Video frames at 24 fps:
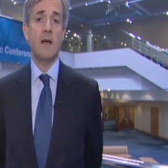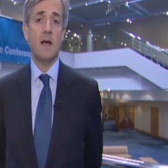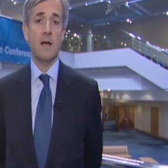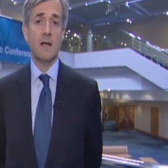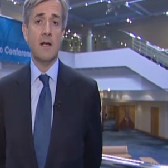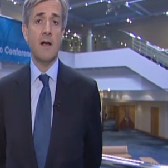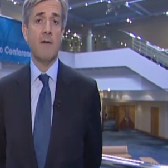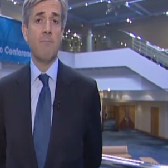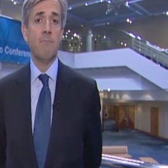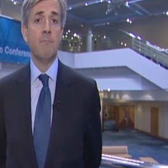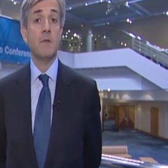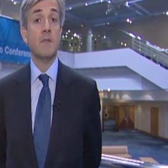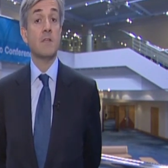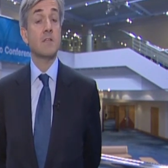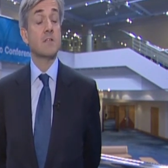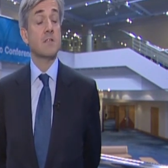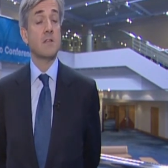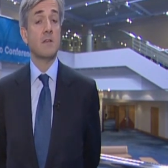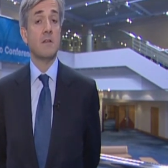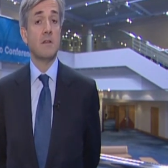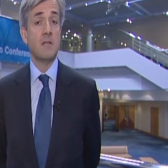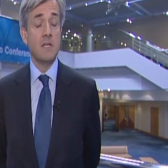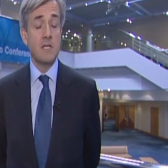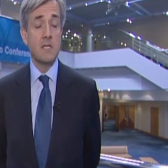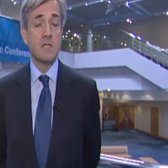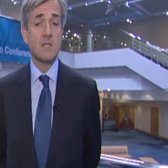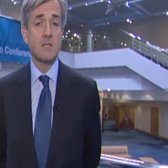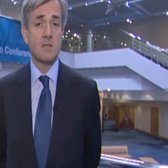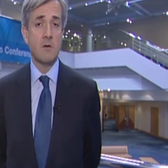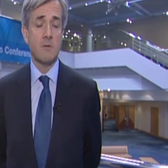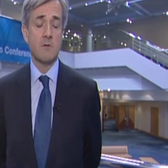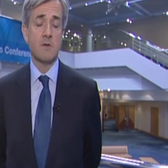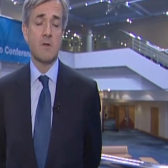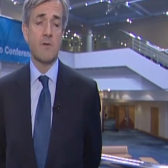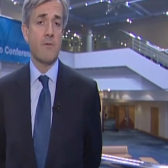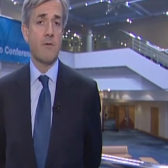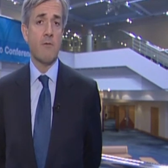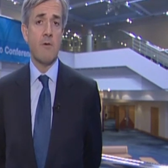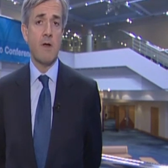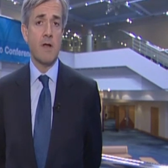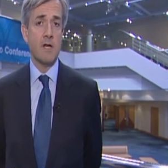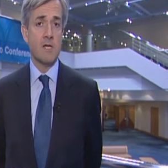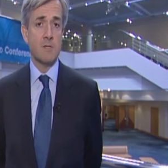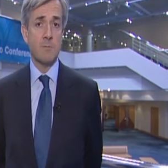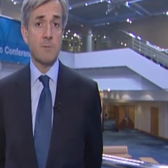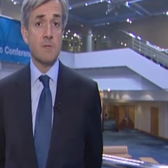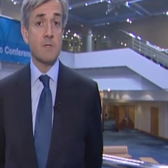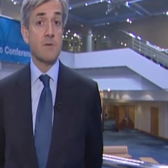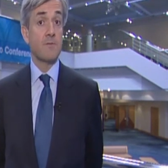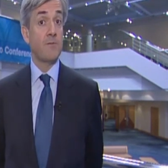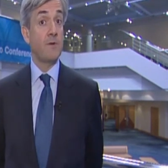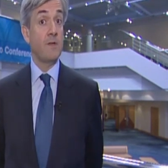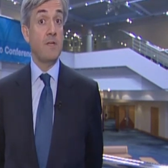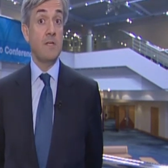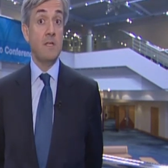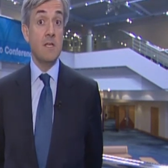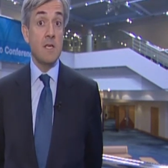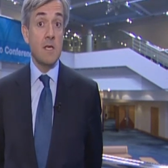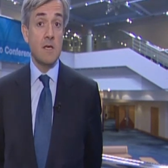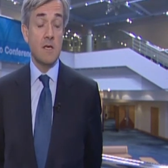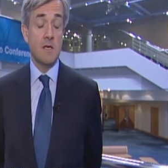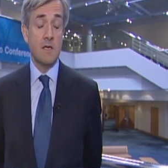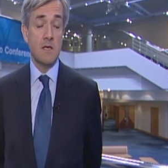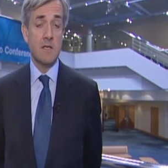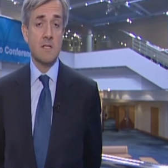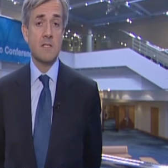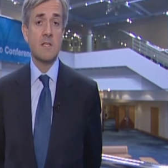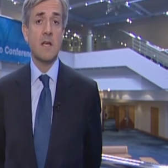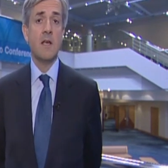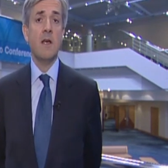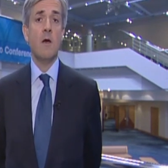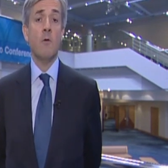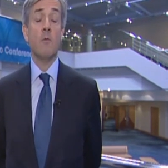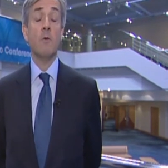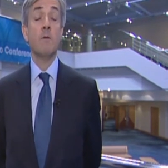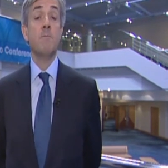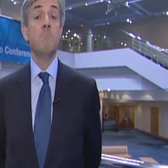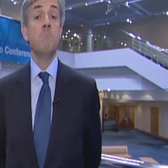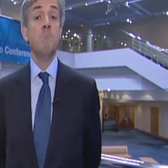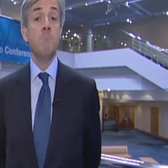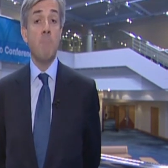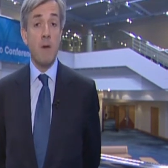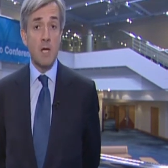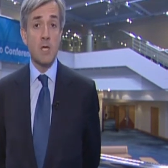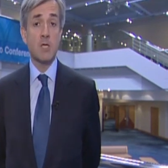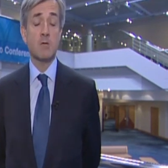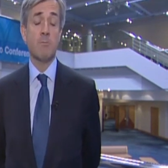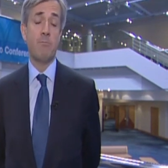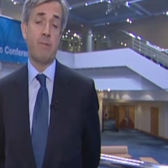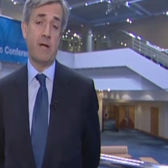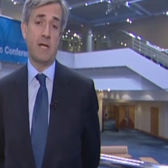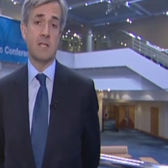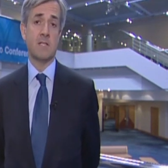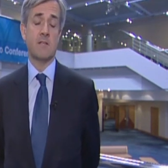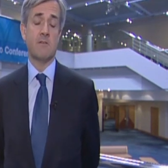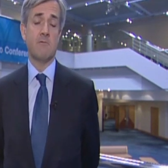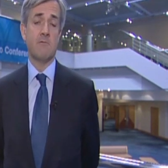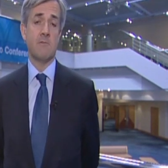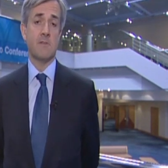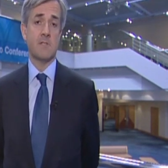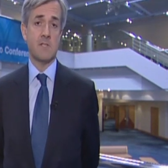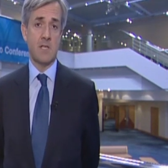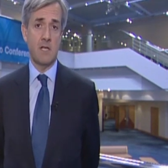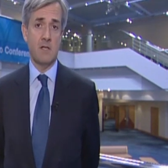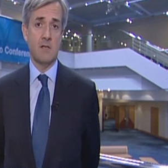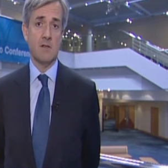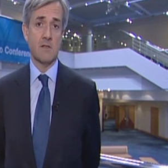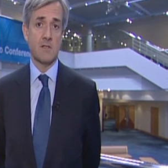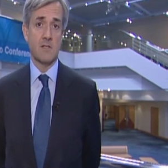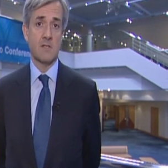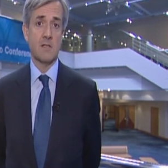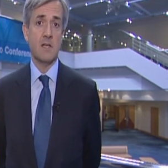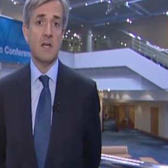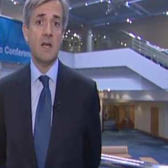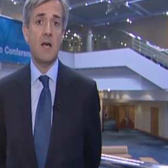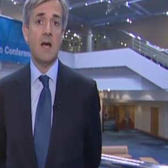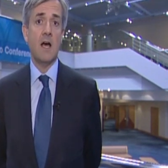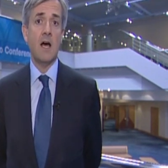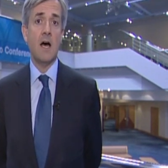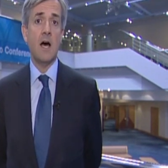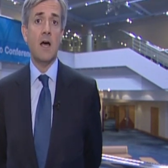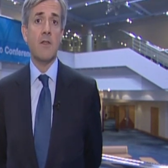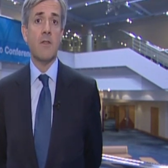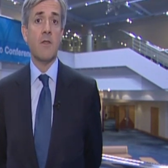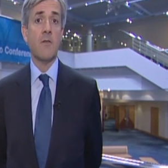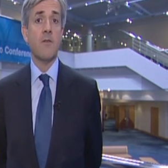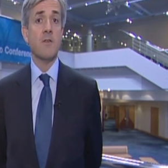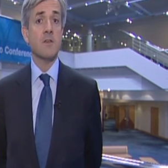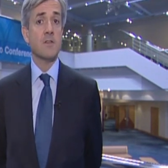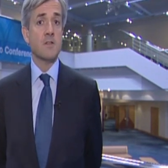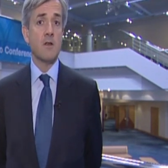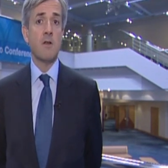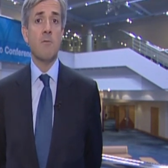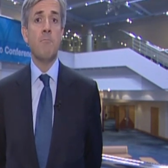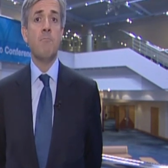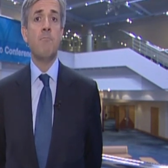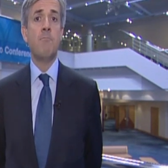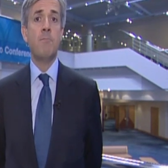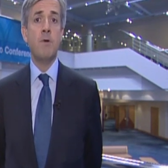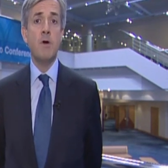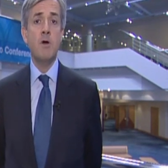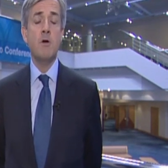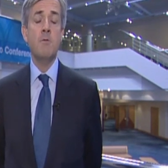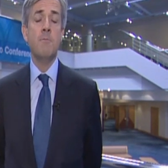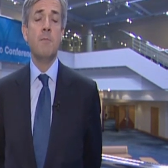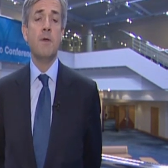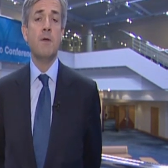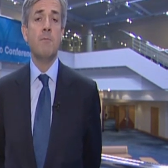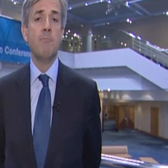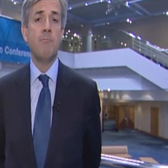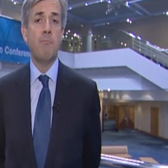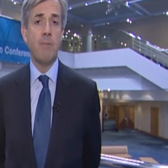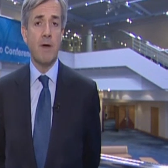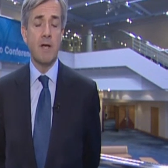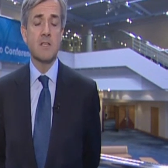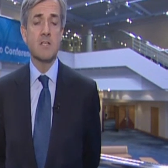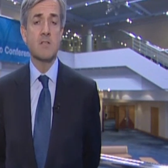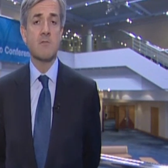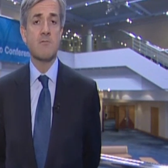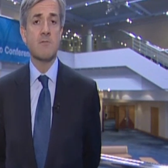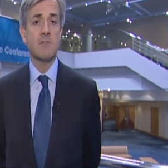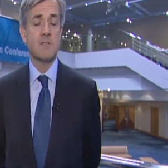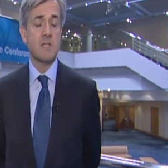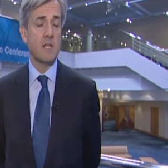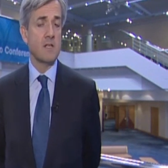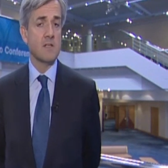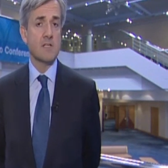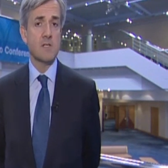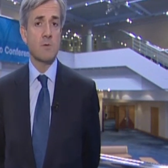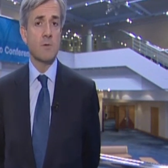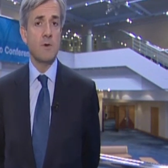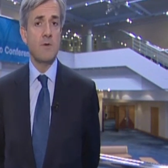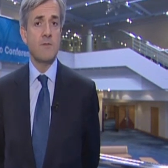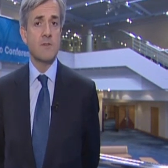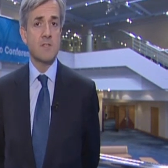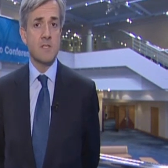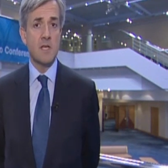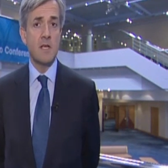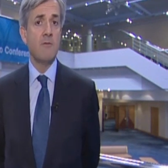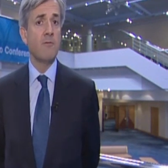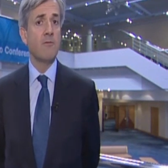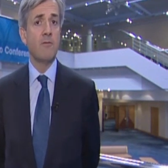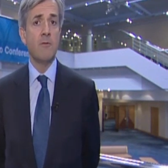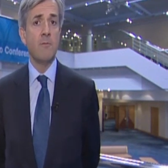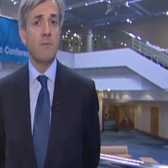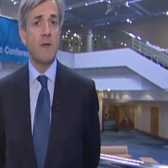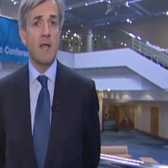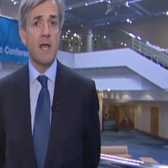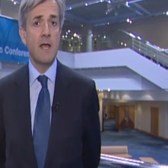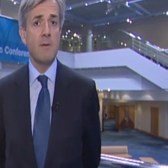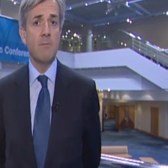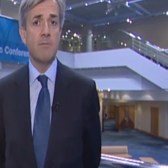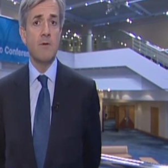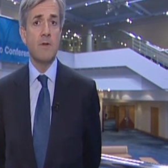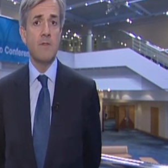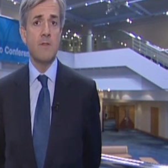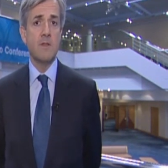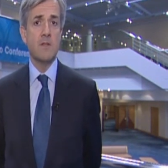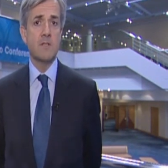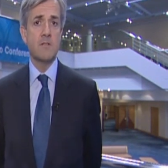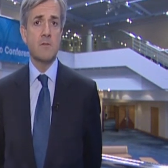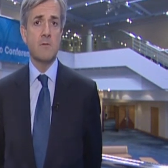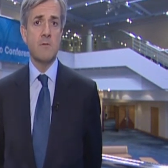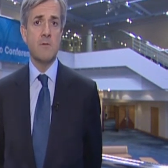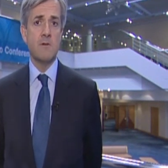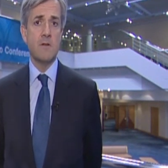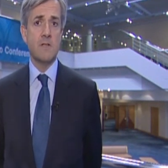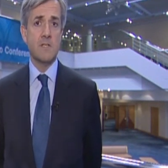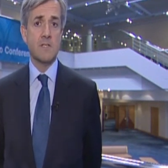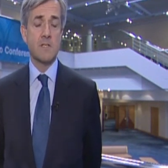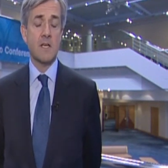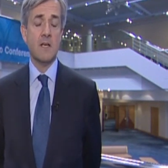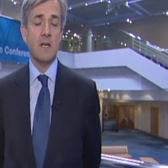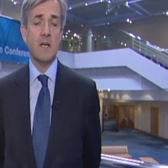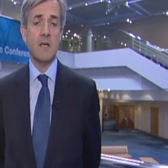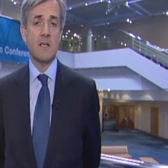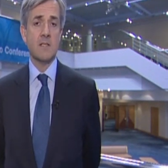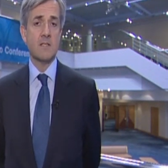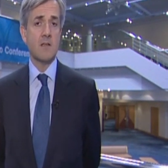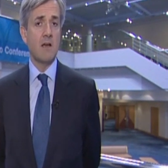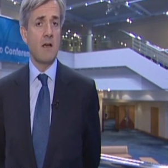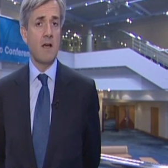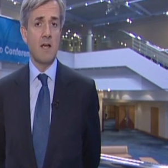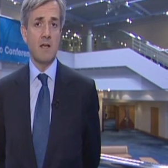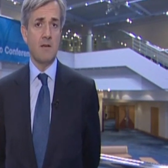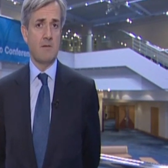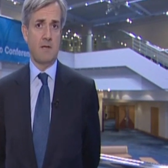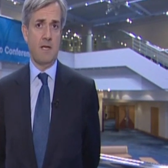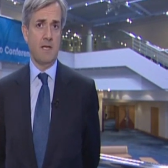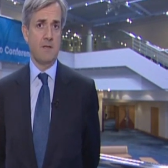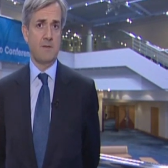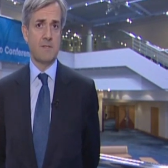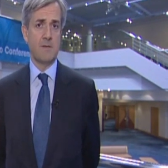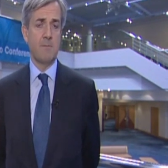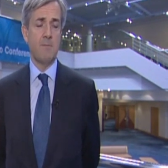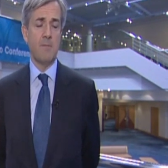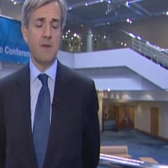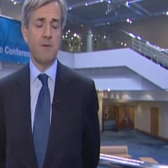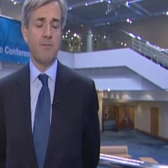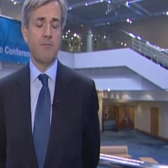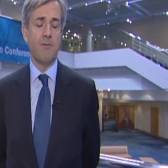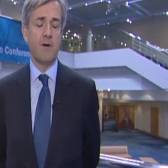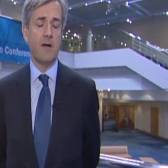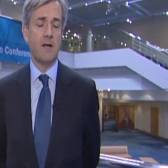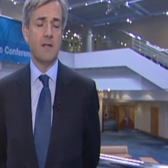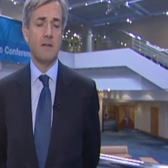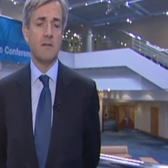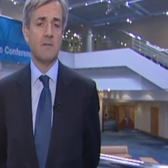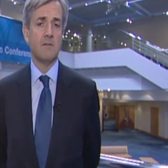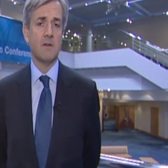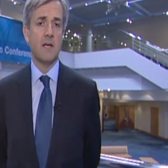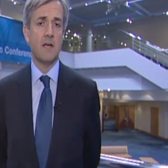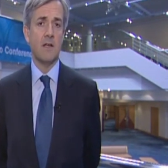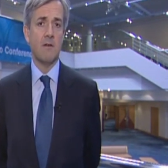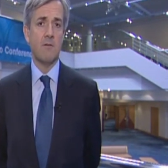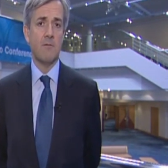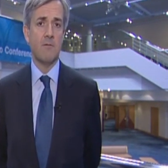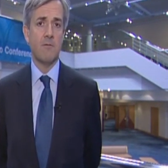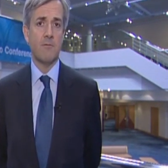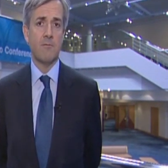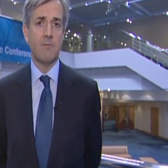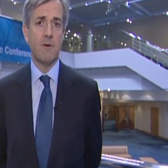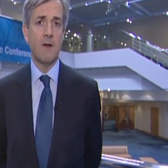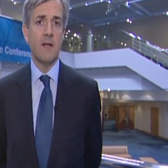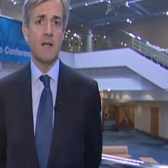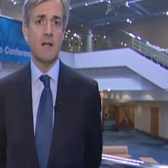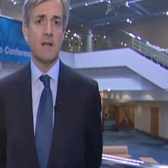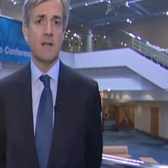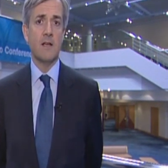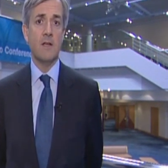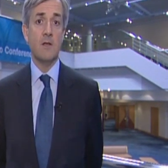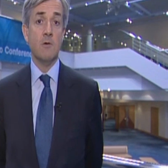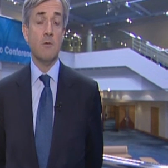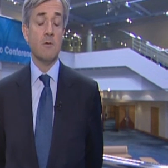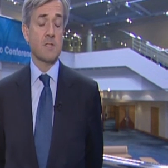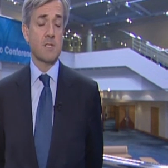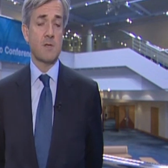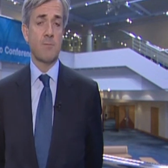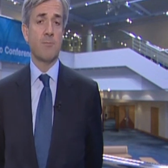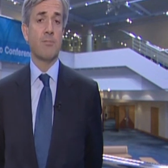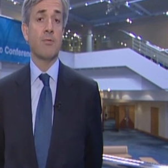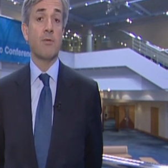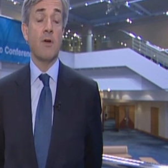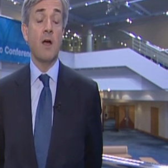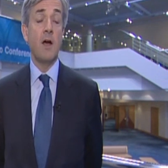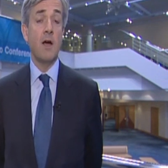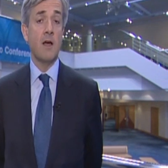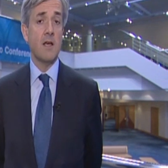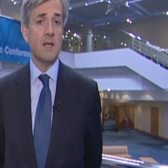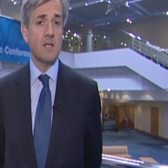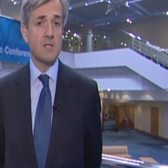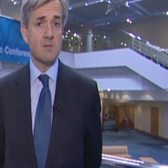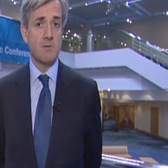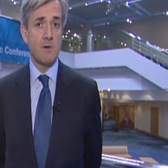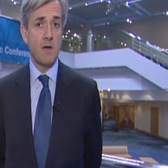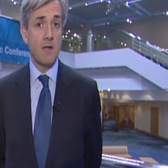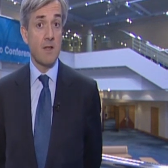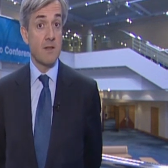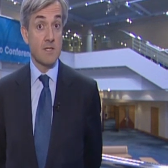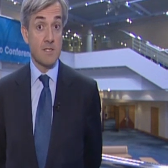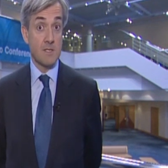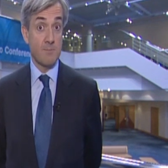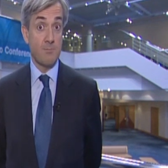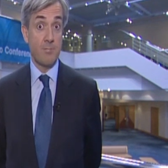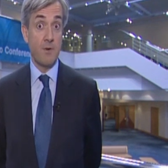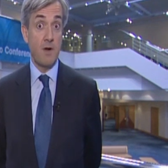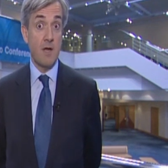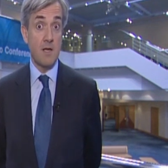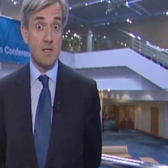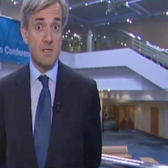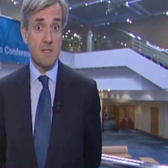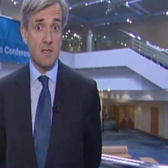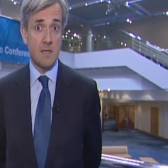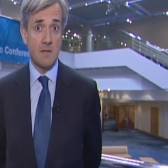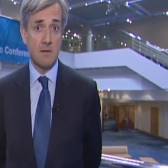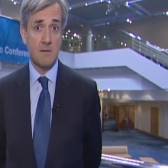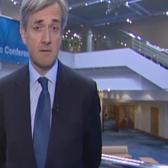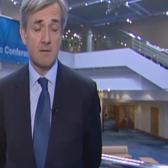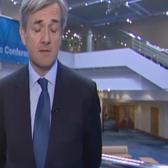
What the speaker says: governments and these sort of arrangements for years with much better results than the sort of boom and bust results we've seen from Labour and the Tories. So I simply find, frankly, your surprise rather surprising.